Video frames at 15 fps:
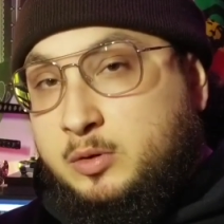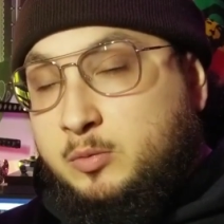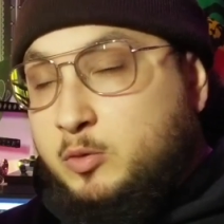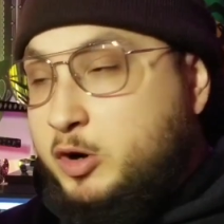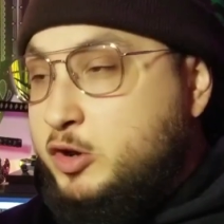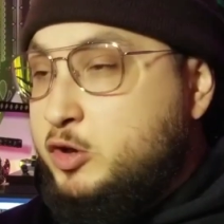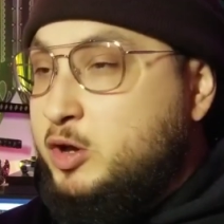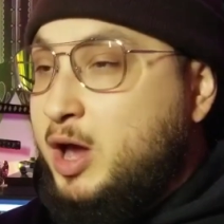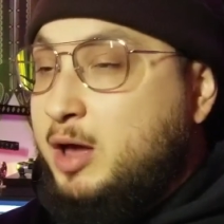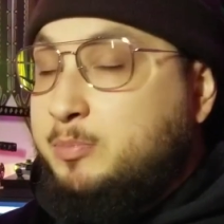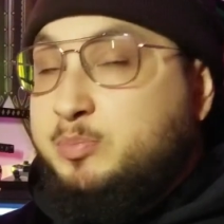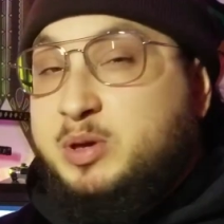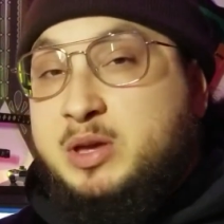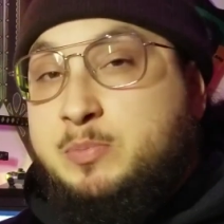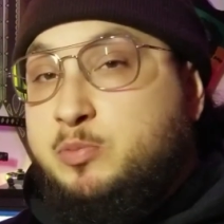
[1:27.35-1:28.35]
Where you
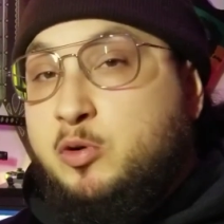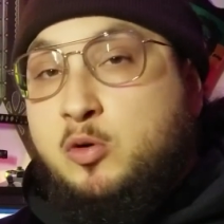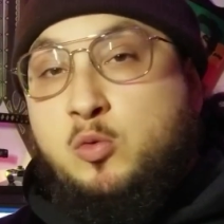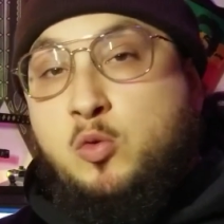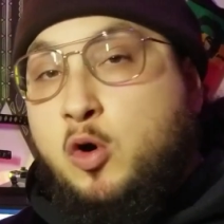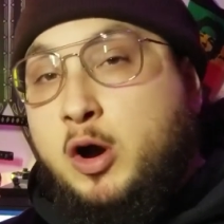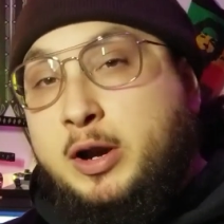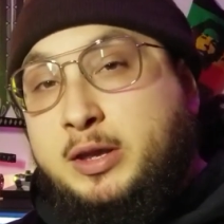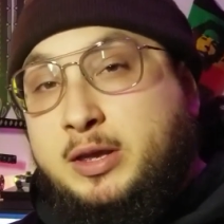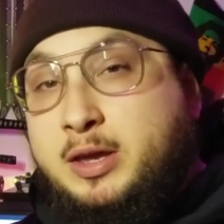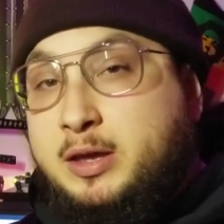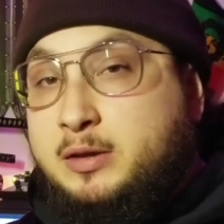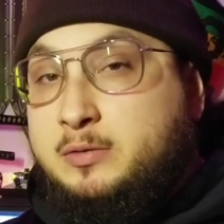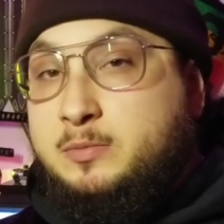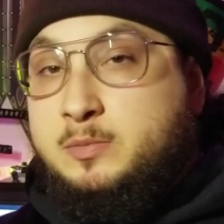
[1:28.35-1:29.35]
got people
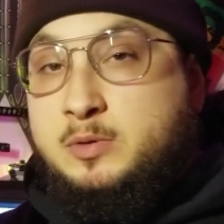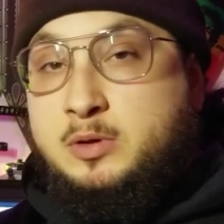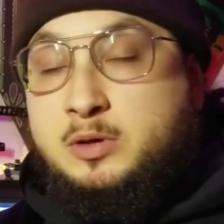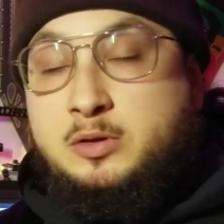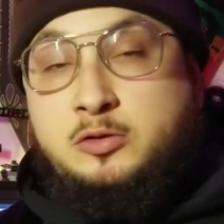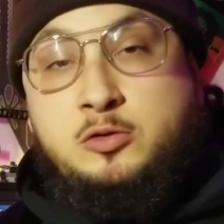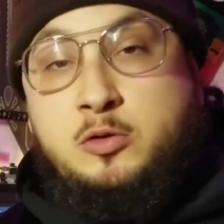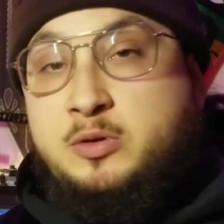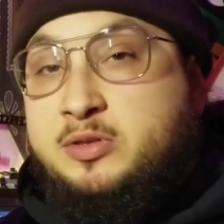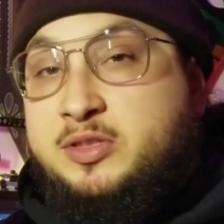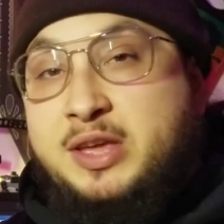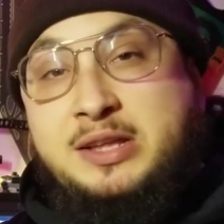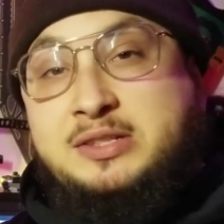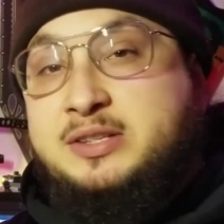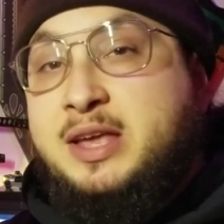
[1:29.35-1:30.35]
working, doing
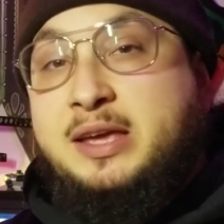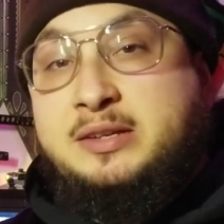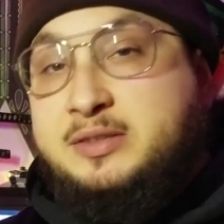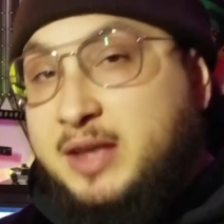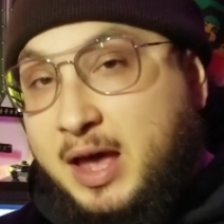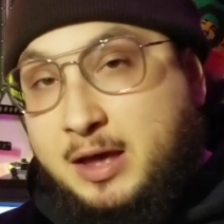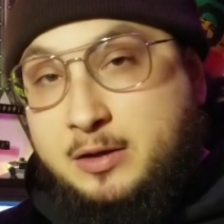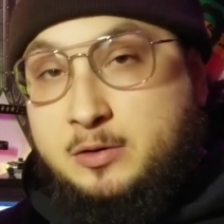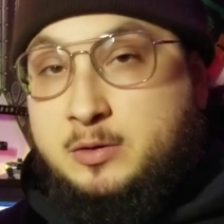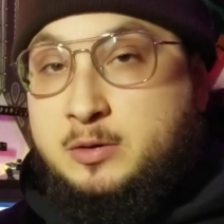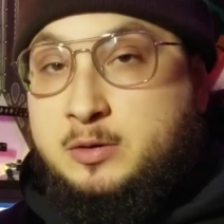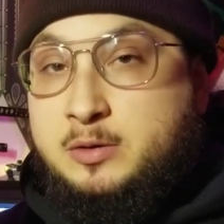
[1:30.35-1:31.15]
things like that.